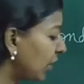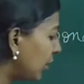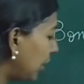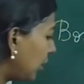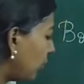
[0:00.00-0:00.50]

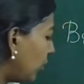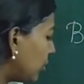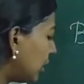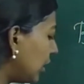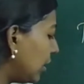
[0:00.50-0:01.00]
Then when you
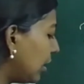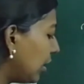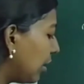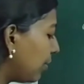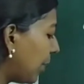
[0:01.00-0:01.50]
see
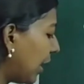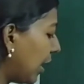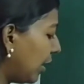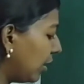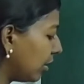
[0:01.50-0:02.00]

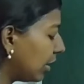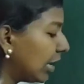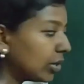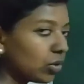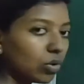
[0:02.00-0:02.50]
paired
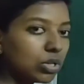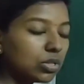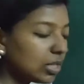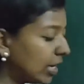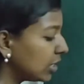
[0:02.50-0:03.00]
electrons, you
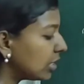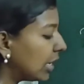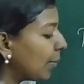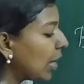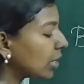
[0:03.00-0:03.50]
say it is
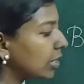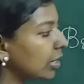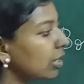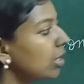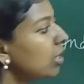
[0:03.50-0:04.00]
diamagnetic.
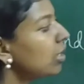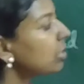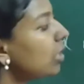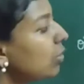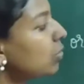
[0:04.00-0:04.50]

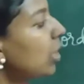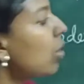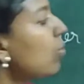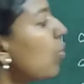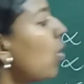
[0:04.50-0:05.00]

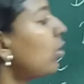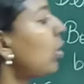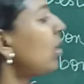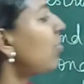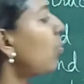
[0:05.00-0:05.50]
Now bond
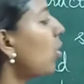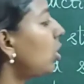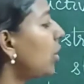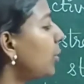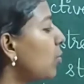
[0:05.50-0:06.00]
order for
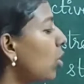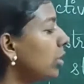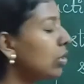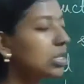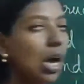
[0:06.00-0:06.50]
polyatomic
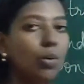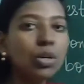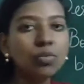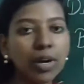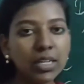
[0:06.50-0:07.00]
molecules. How do
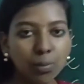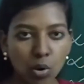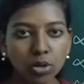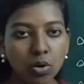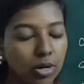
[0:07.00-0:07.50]
you find the
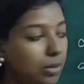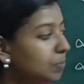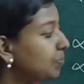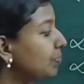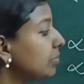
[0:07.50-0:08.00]
bond order?
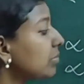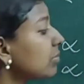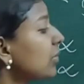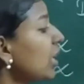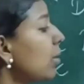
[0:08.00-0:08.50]

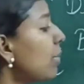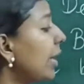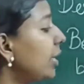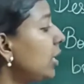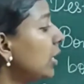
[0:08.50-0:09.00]

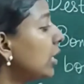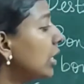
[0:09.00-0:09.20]
By